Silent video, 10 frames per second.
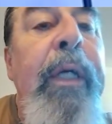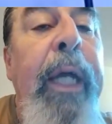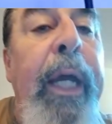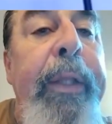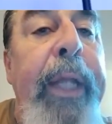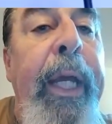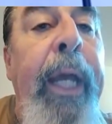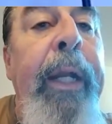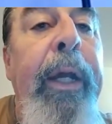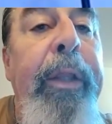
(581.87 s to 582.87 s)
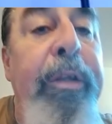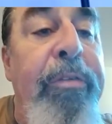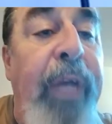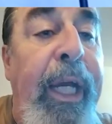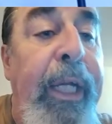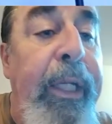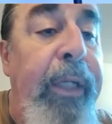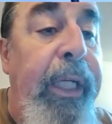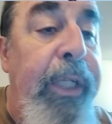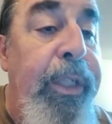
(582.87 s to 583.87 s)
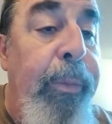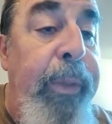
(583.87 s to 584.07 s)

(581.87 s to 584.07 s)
and then on this side, you got your